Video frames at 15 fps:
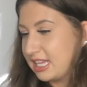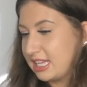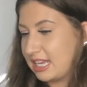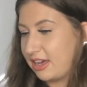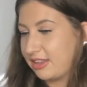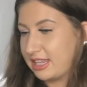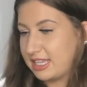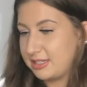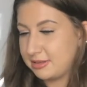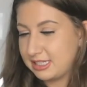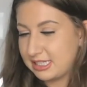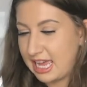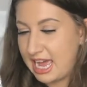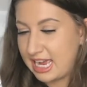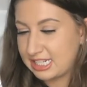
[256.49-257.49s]
Now these ones
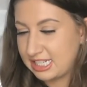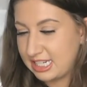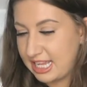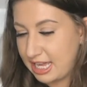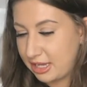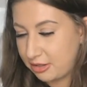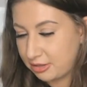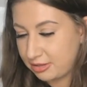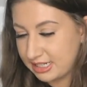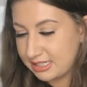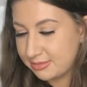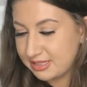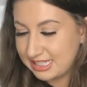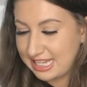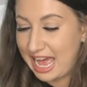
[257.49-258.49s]
are actually
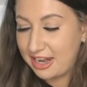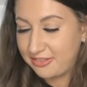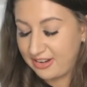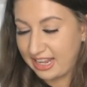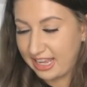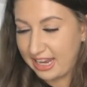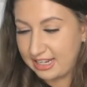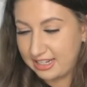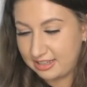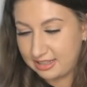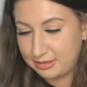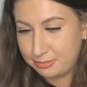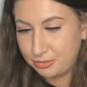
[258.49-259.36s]
Christmas Advent Calendar.